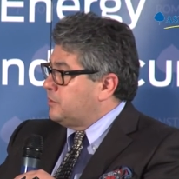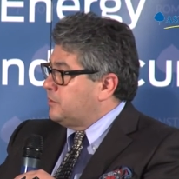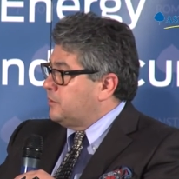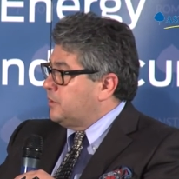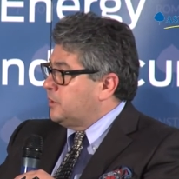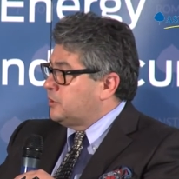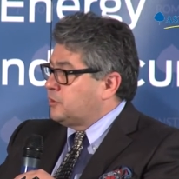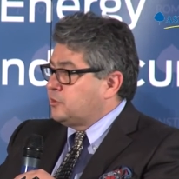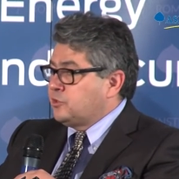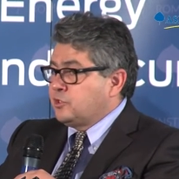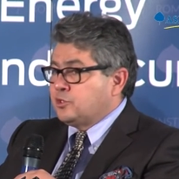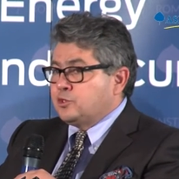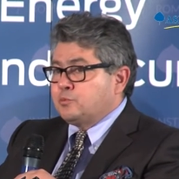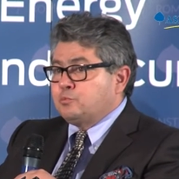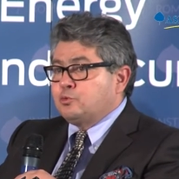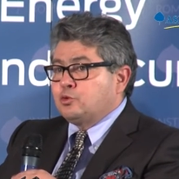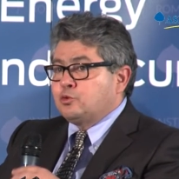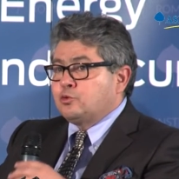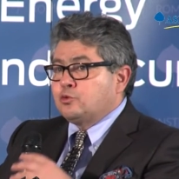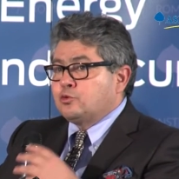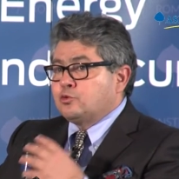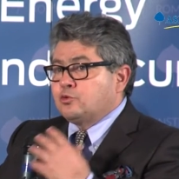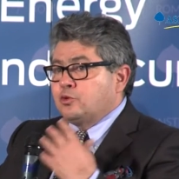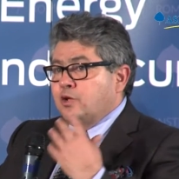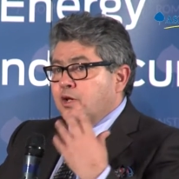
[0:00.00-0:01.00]
Not just
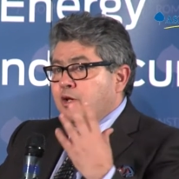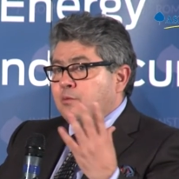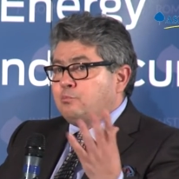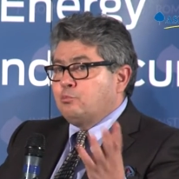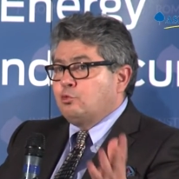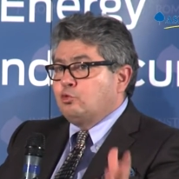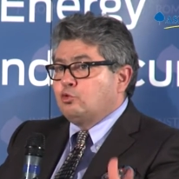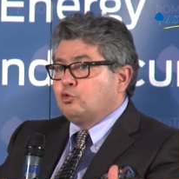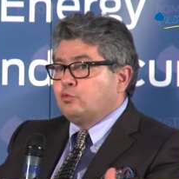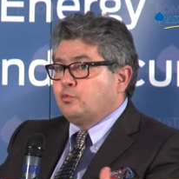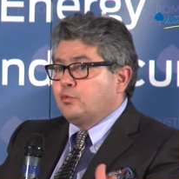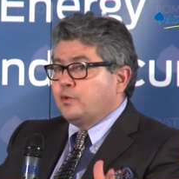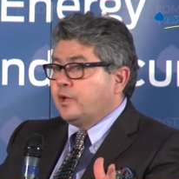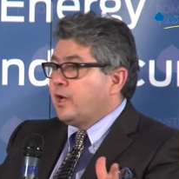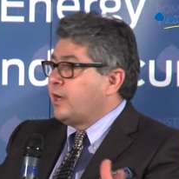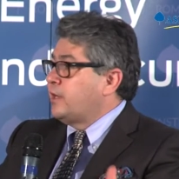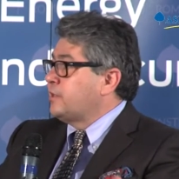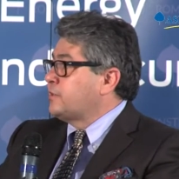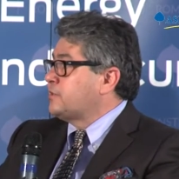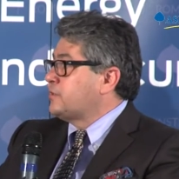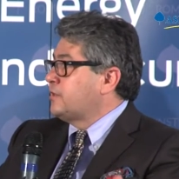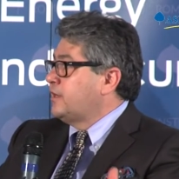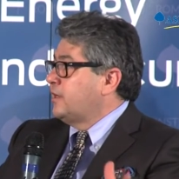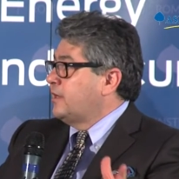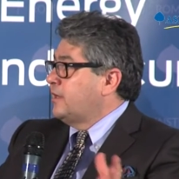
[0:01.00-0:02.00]
because you have beautiful
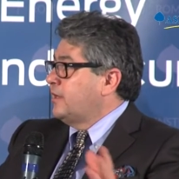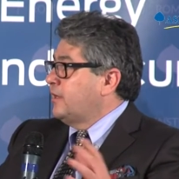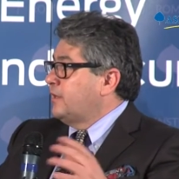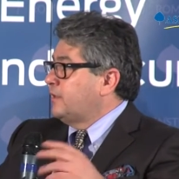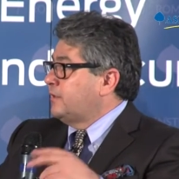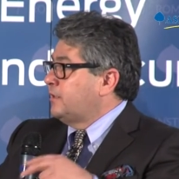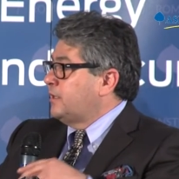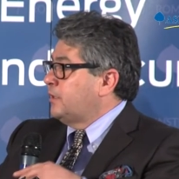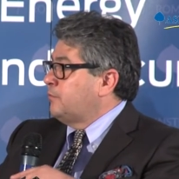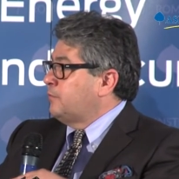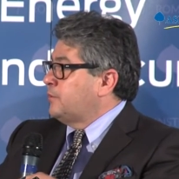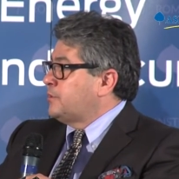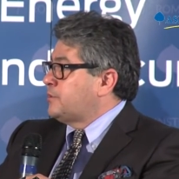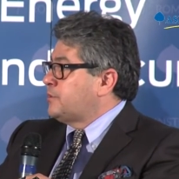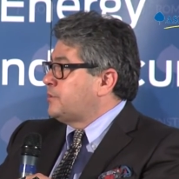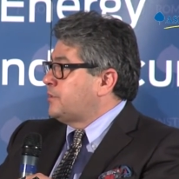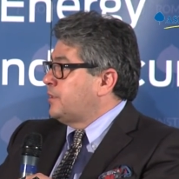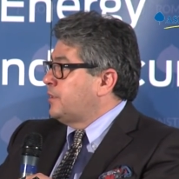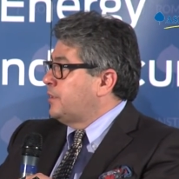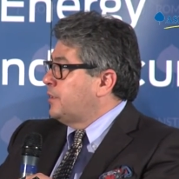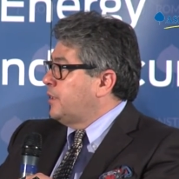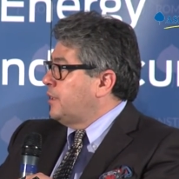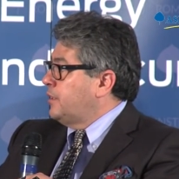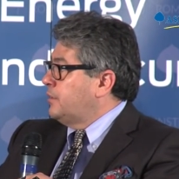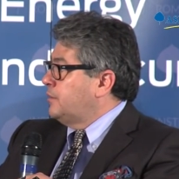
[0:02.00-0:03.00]
eyes, they will
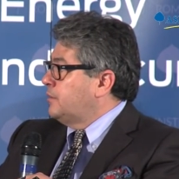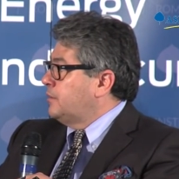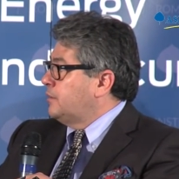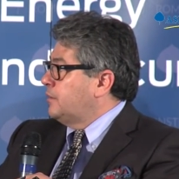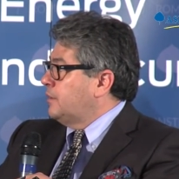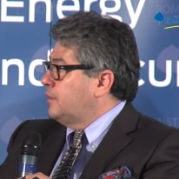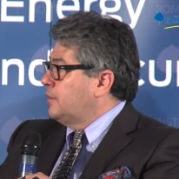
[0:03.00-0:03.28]
stay and